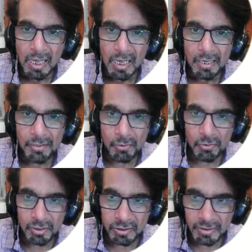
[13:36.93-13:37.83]
You know,
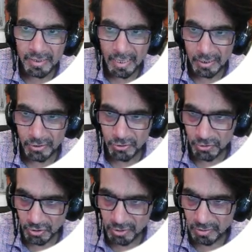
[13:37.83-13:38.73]
its
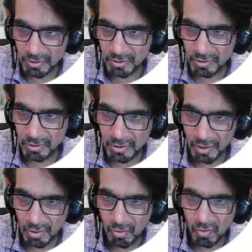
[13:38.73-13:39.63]
direction
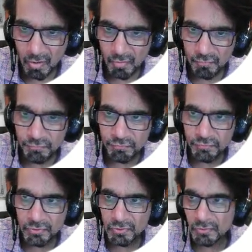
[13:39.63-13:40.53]
of
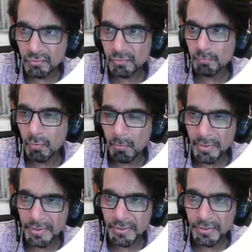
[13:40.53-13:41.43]

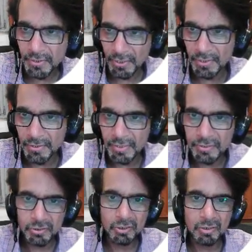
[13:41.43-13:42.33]
probability current
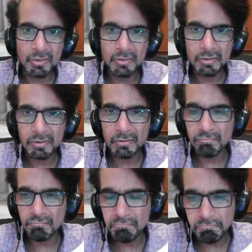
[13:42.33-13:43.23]
density is
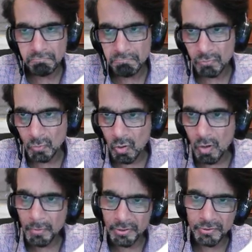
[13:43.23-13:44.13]

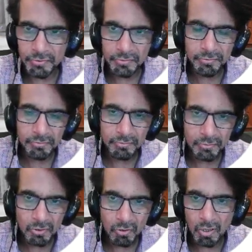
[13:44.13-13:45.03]
normally
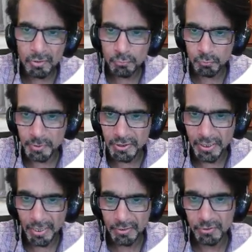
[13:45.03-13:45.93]
called to be
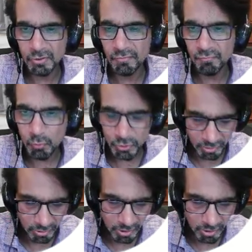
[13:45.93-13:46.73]
direction of motion,